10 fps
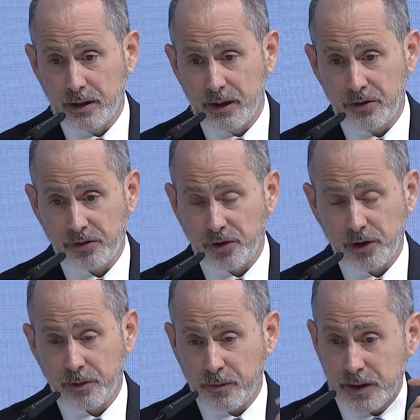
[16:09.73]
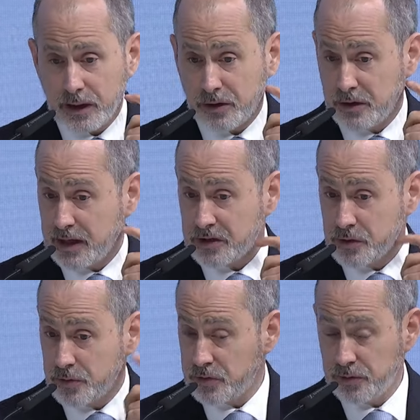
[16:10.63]
Starlink right now connects
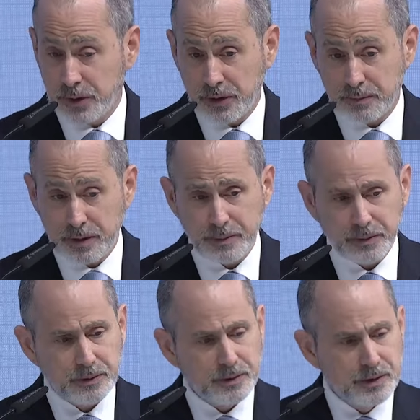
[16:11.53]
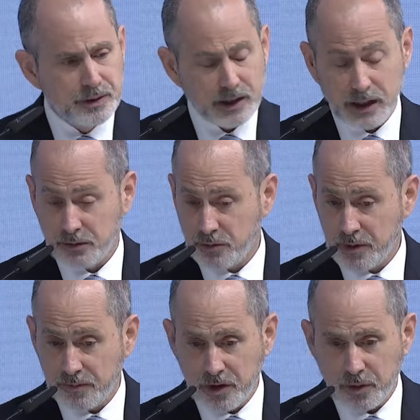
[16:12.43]
over 2 million people and
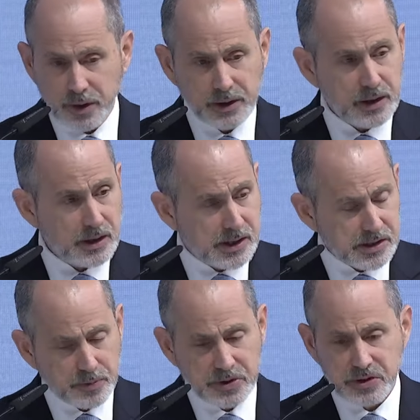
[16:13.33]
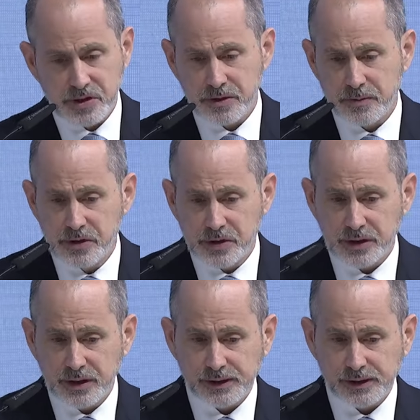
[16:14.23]
growing very quickly, has a presence in the region.